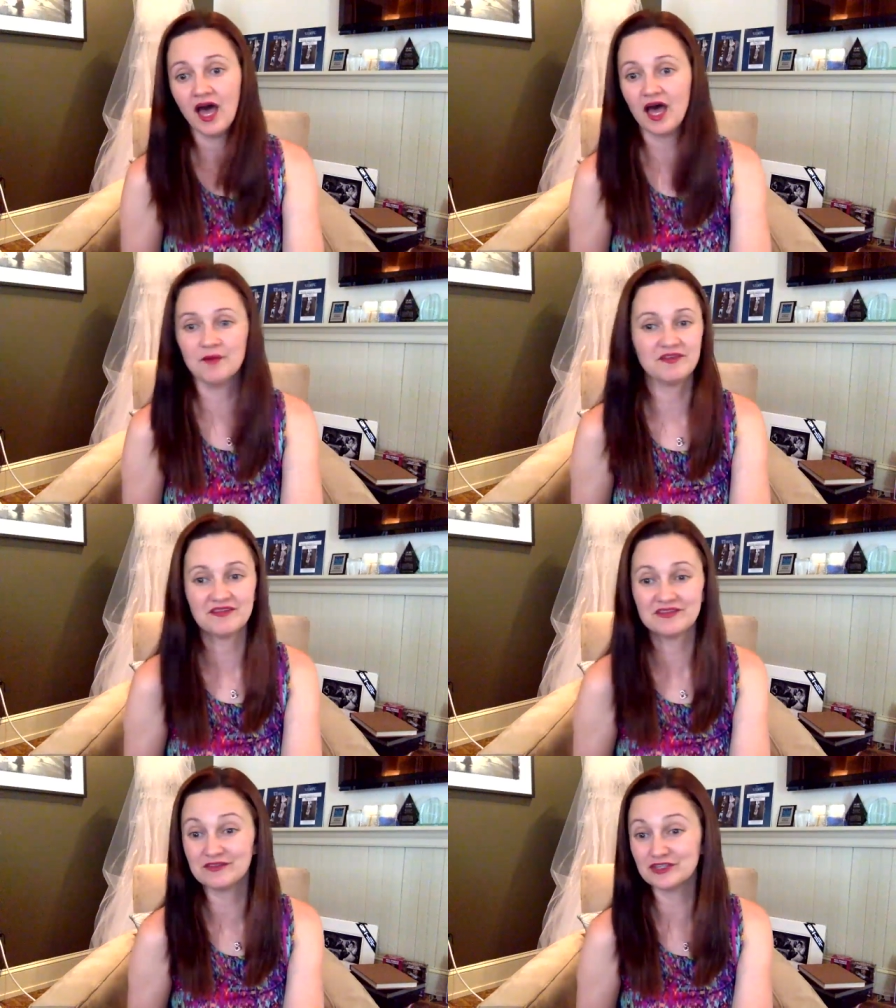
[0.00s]
Um, if
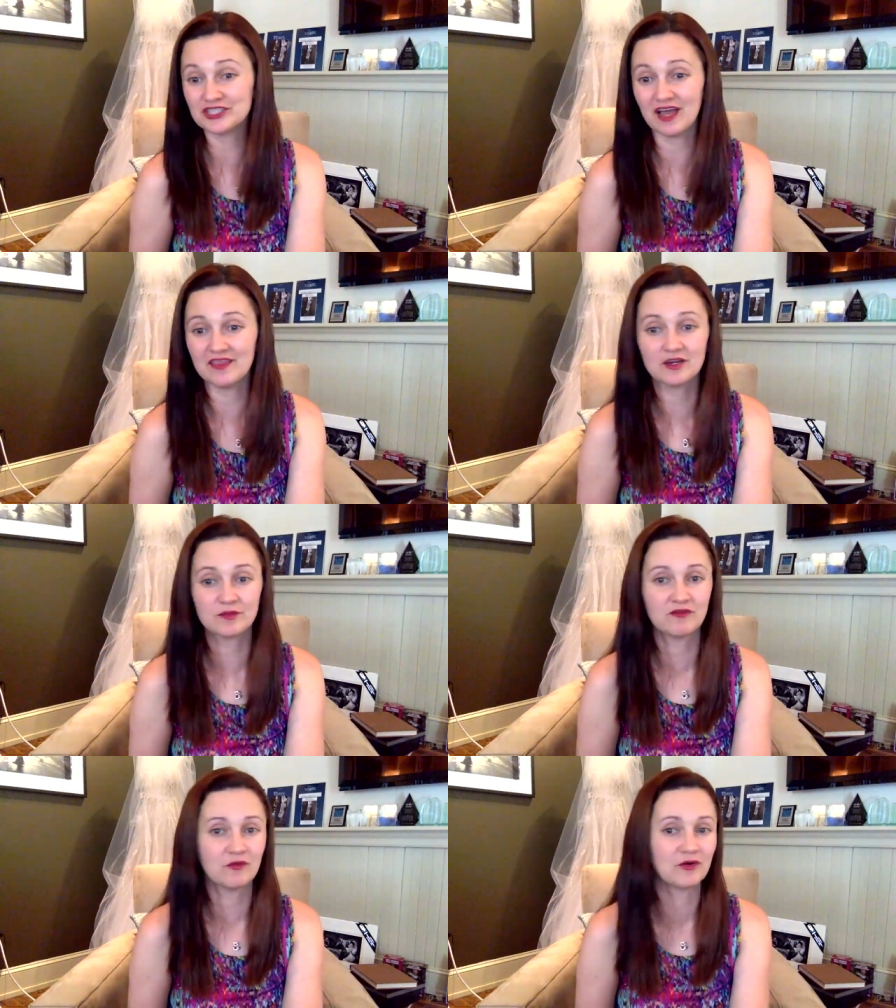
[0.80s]
I've never shot there
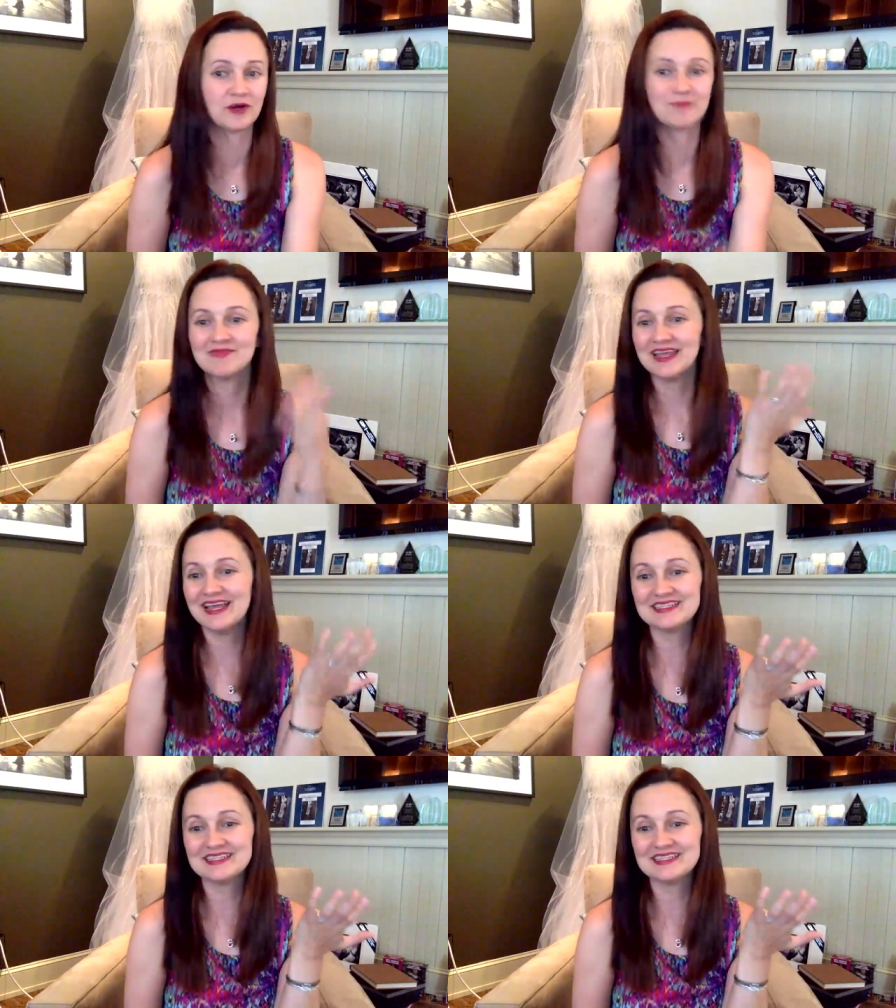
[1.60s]
before,